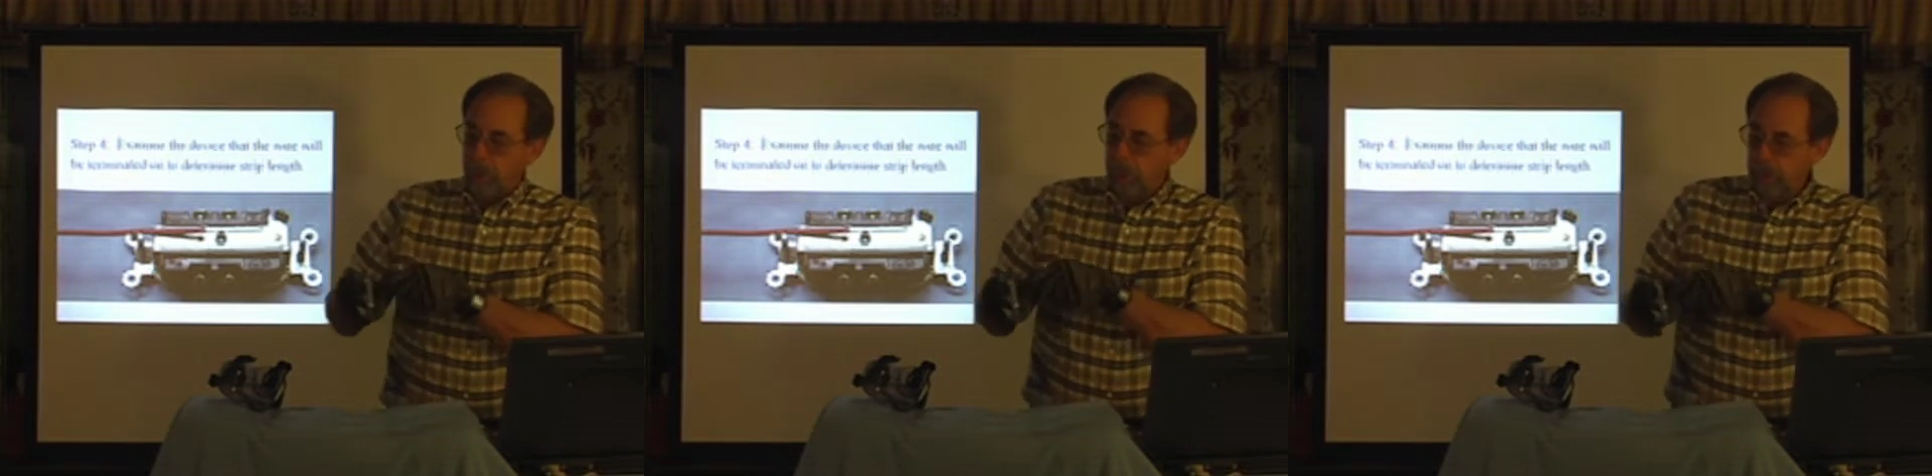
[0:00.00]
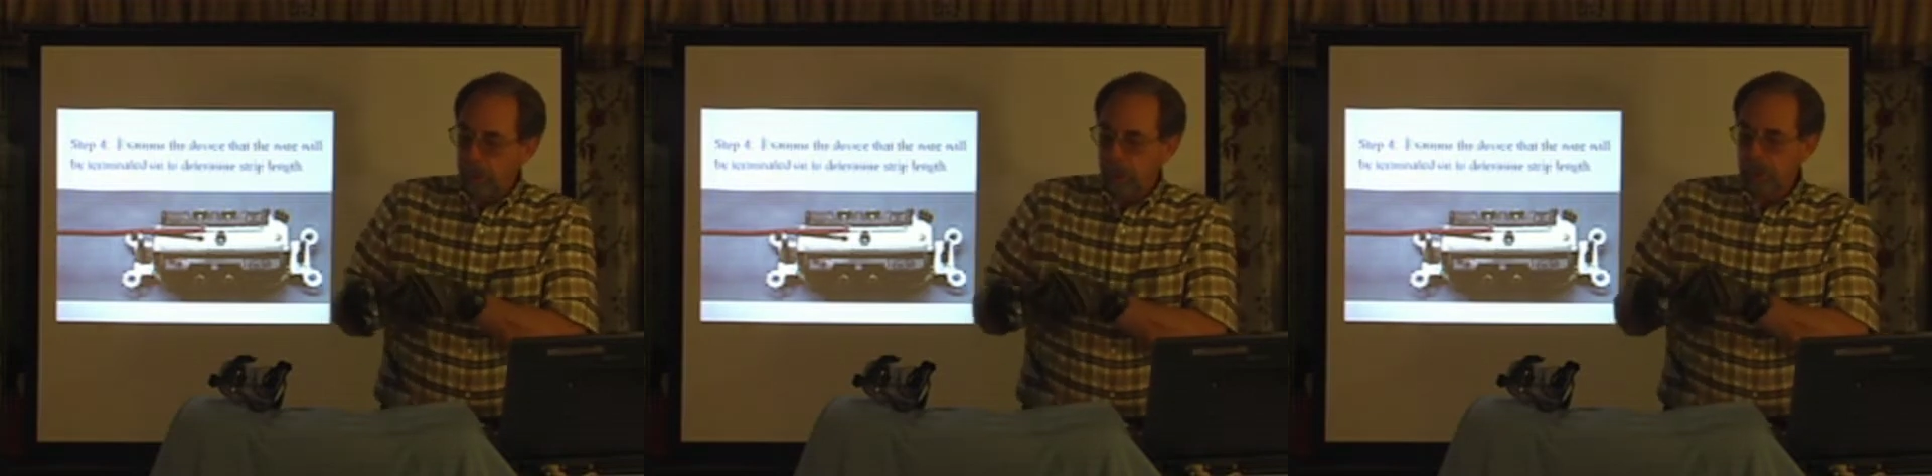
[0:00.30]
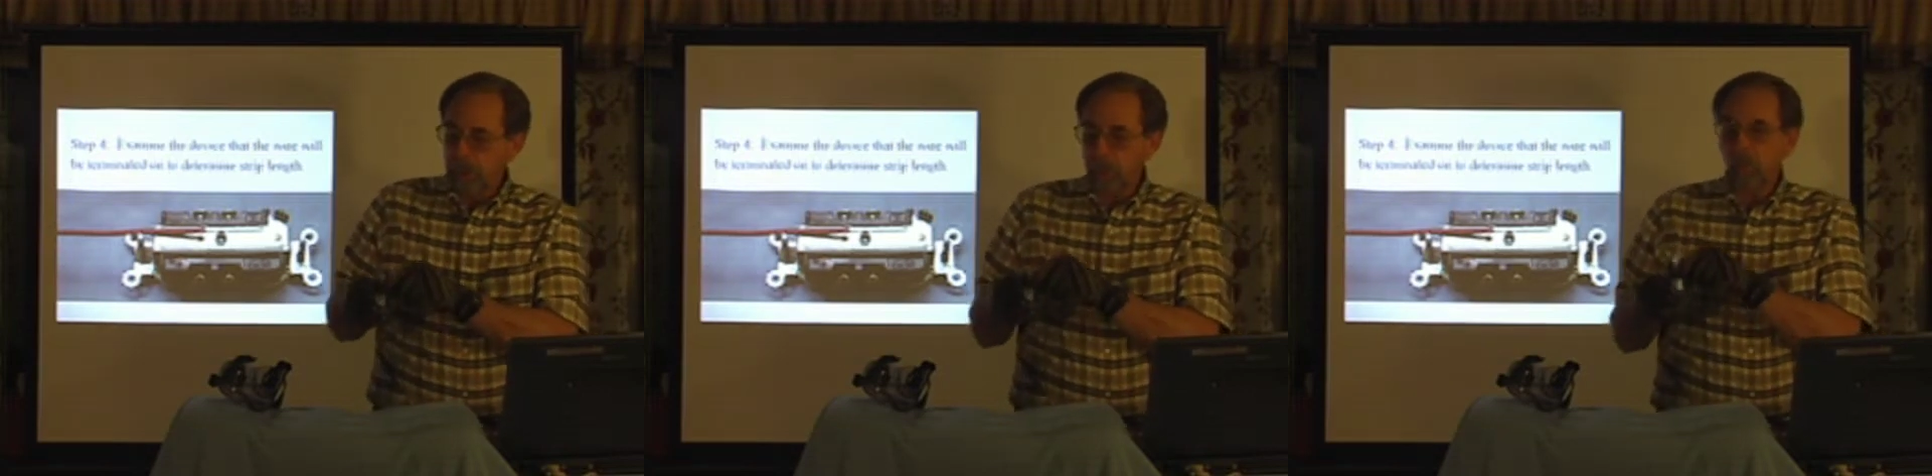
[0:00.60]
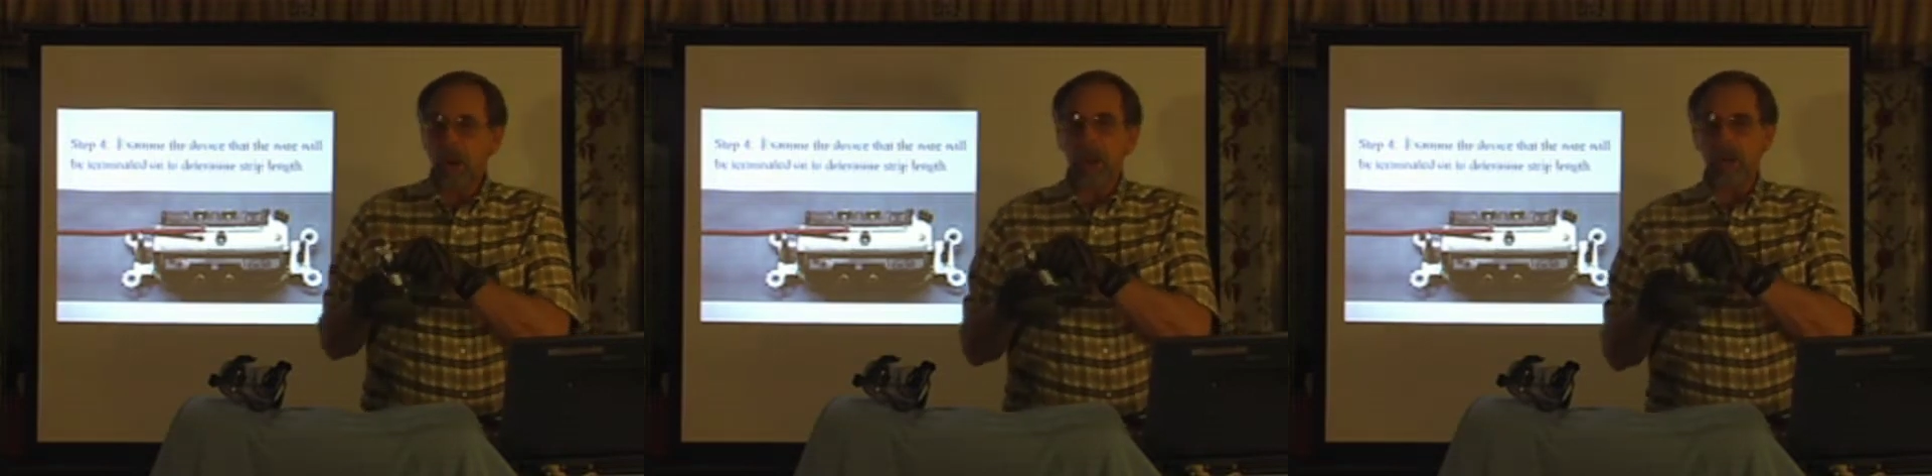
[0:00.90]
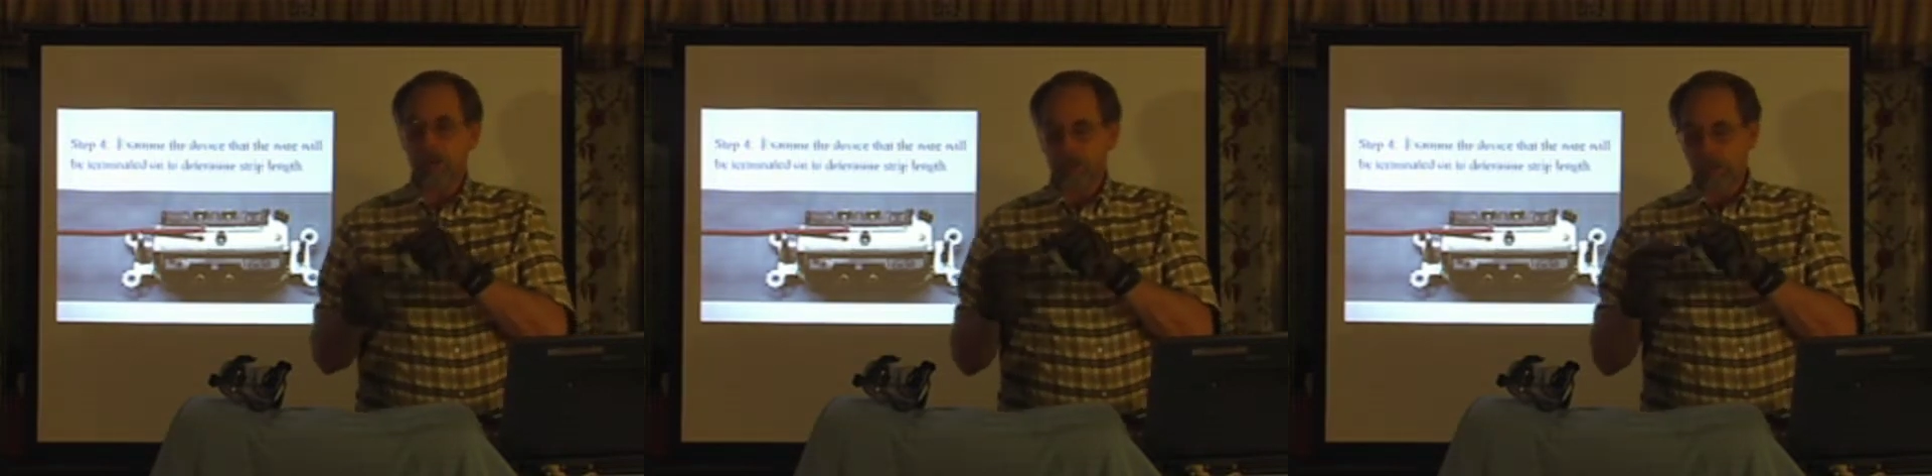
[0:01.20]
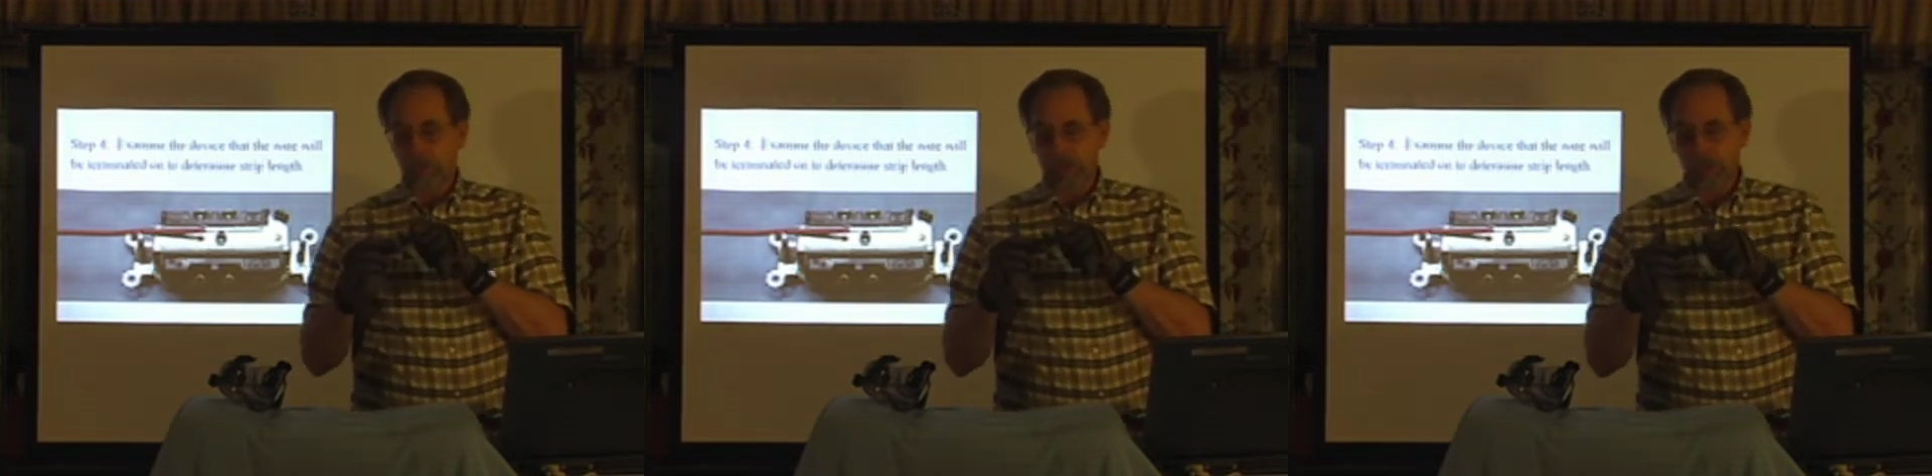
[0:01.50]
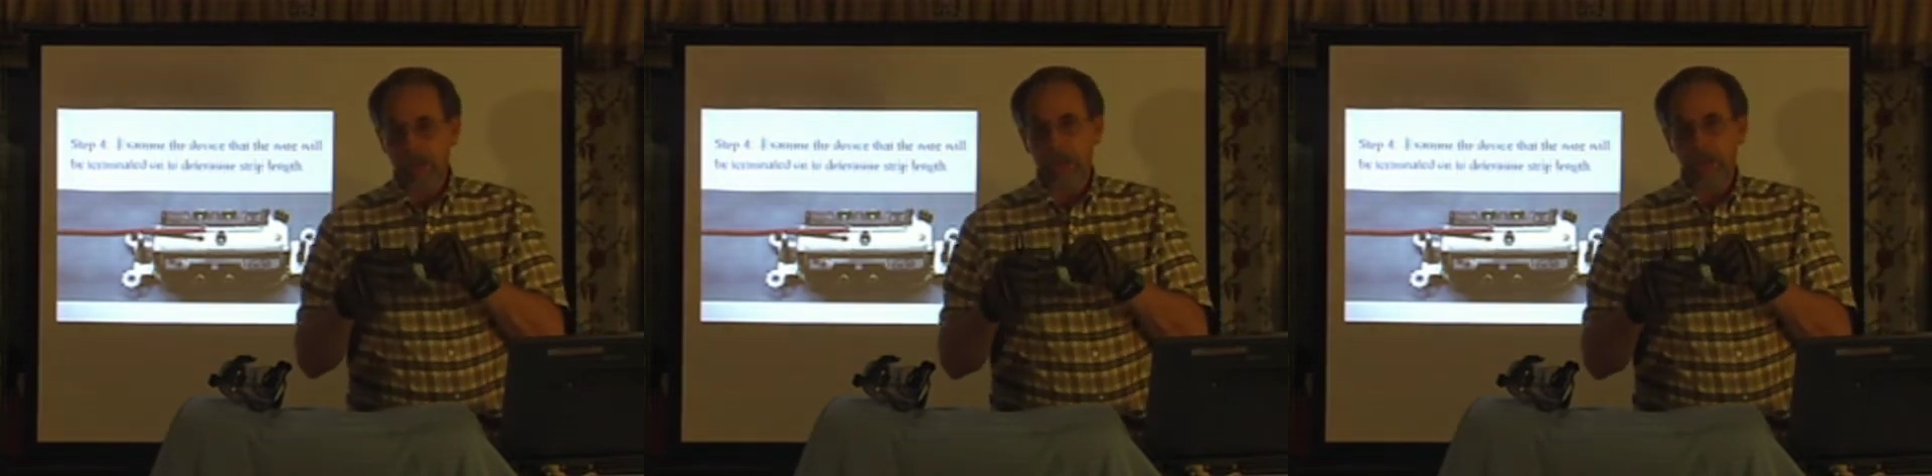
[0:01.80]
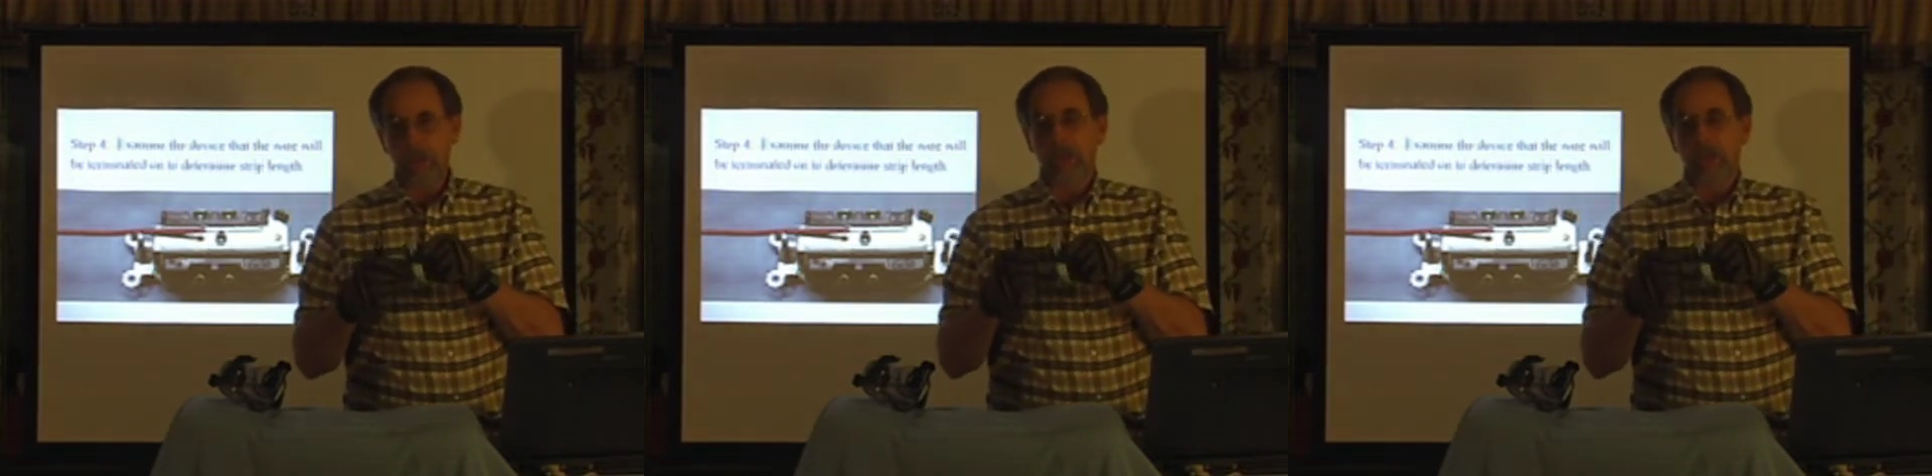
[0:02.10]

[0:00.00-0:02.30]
there is a wire stripping gauge.